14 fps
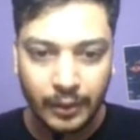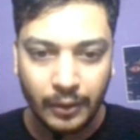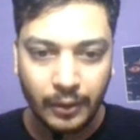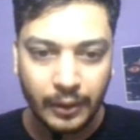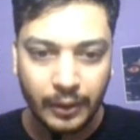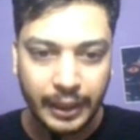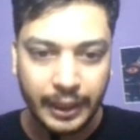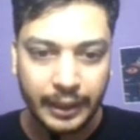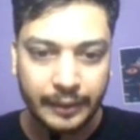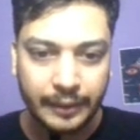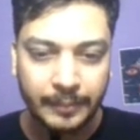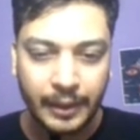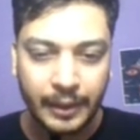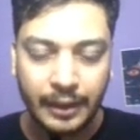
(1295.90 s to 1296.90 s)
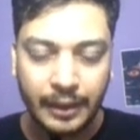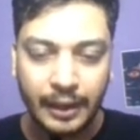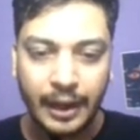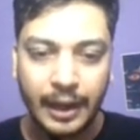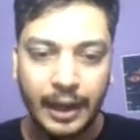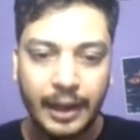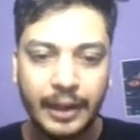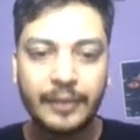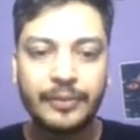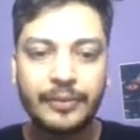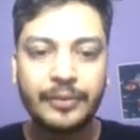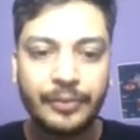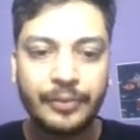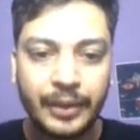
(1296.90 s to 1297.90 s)
Okay, and
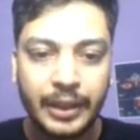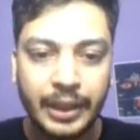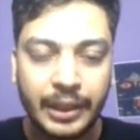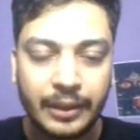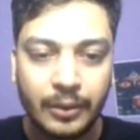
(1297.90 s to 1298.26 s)
if we